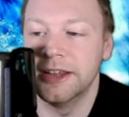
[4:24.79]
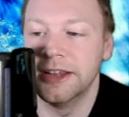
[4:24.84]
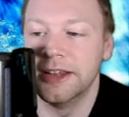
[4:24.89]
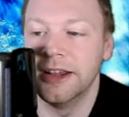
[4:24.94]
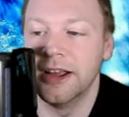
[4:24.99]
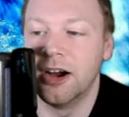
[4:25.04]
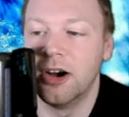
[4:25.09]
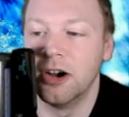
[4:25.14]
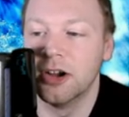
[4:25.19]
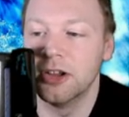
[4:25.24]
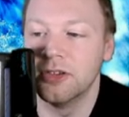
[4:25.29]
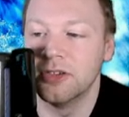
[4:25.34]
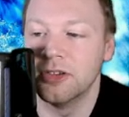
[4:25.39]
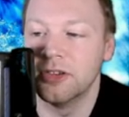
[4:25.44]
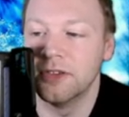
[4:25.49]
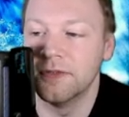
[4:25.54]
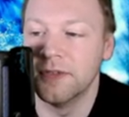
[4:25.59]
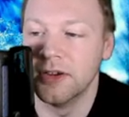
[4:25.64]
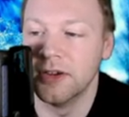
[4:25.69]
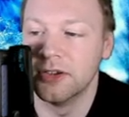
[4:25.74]
and it argues
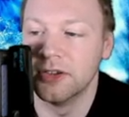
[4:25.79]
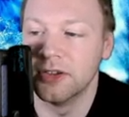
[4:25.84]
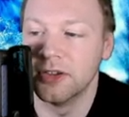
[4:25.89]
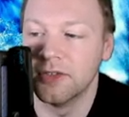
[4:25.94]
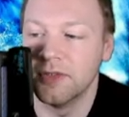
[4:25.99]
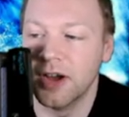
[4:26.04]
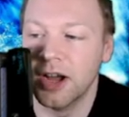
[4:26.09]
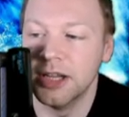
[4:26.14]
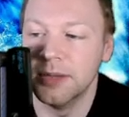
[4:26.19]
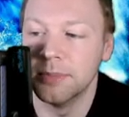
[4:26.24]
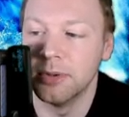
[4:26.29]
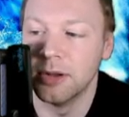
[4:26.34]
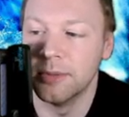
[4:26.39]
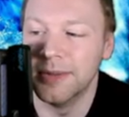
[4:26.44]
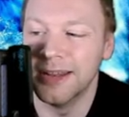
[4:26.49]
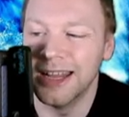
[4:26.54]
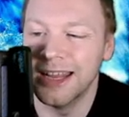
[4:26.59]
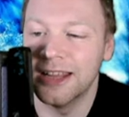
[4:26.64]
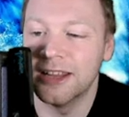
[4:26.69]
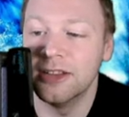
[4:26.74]
the focus of
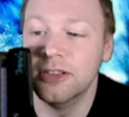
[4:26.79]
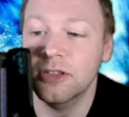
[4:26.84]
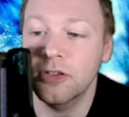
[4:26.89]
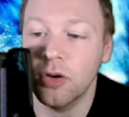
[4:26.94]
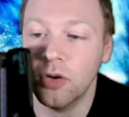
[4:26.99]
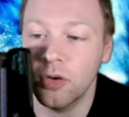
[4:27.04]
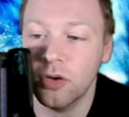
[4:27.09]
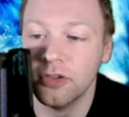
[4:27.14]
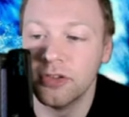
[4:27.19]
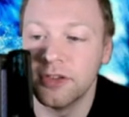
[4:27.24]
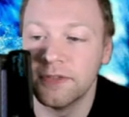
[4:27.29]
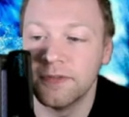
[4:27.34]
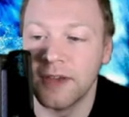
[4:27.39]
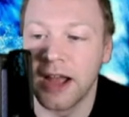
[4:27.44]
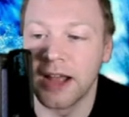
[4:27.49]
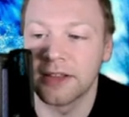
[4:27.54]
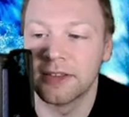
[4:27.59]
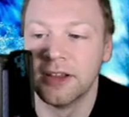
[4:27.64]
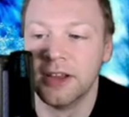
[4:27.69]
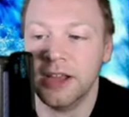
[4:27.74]
unemployment ignores the
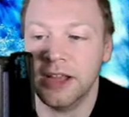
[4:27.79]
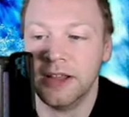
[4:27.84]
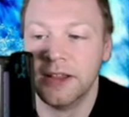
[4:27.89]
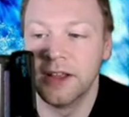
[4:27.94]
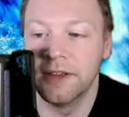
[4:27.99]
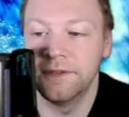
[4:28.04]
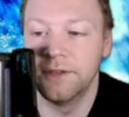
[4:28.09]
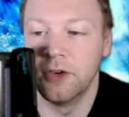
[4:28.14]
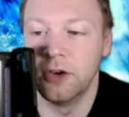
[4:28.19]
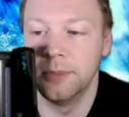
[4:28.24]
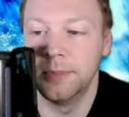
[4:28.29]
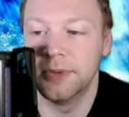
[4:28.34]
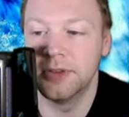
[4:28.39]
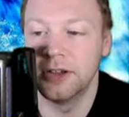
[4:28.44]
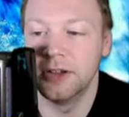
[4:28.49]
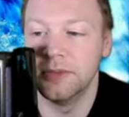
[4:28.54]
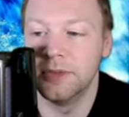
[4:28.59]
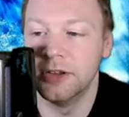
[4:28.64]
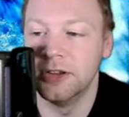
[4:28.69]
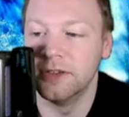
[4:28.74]
fact that
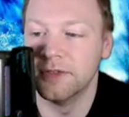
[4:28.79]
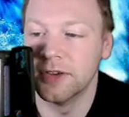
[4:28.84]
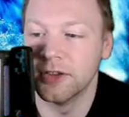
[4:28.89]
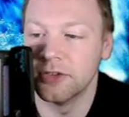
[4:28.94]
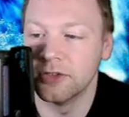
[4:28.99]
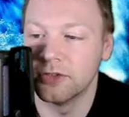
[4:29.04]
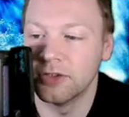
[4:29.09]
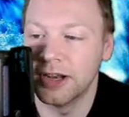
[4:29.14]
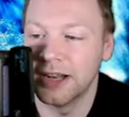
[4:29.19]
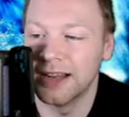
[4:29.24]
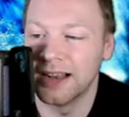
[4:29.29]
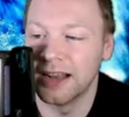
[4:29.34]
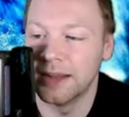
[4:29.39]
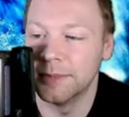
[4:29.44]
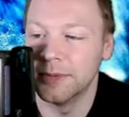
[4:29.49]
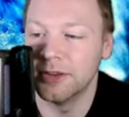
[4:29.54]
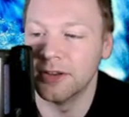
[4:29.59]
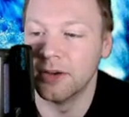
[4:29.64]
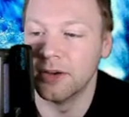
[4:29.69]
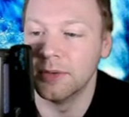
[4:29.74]
40% of universal credit
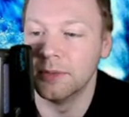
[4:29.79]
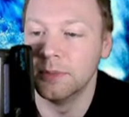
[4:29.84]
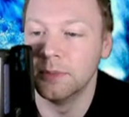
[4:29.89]
claimants are in